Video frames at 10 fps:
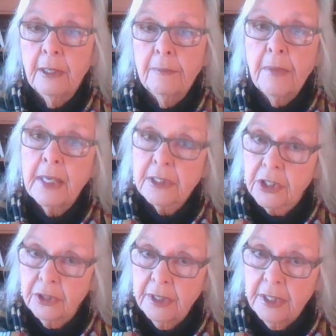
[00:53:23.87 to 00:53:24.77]

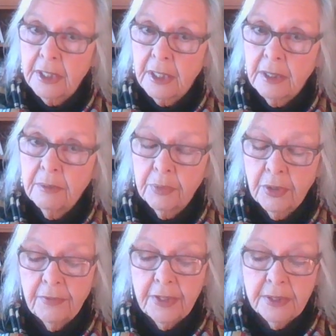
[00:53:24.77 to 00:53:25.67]
masculinity
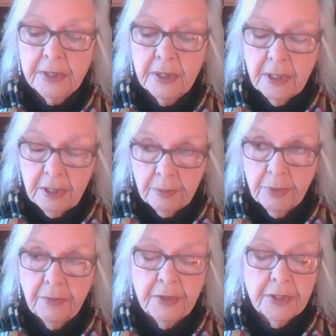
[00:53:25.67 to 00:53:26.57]
previously in a
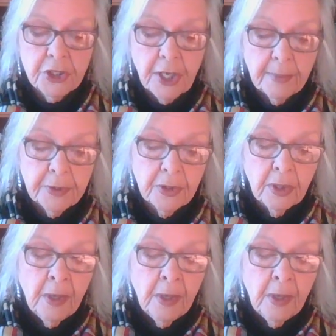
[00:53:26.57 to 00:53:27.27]
previous chapter.